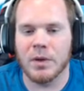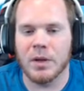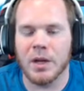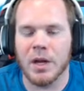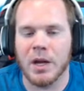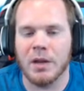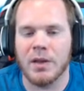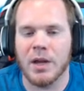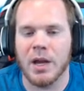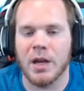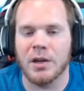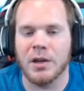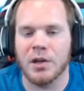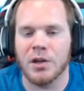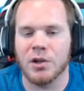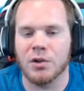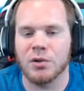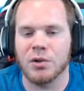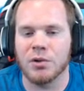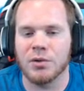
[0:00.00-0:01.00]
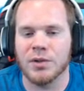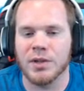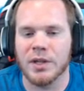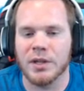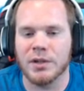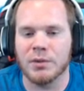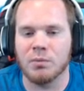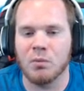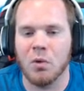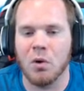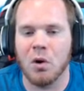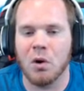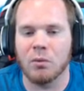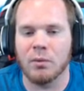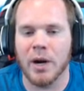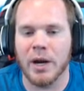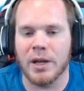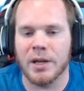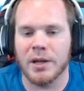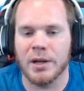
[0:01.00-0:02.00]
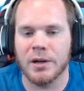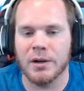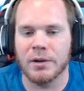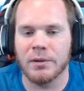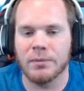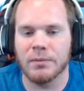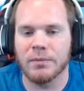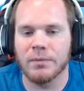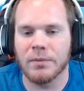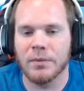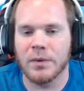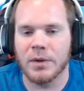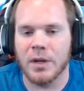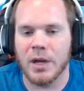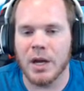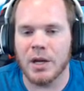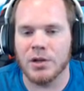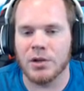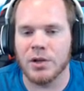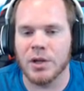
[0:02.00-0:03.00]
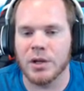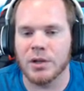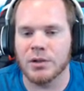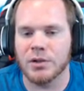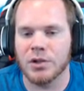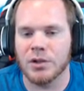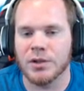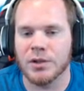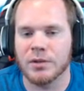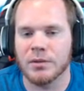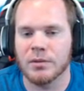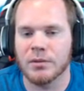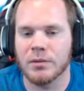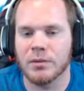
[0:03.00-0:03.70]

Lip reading: And then you use this wall right here, and you can just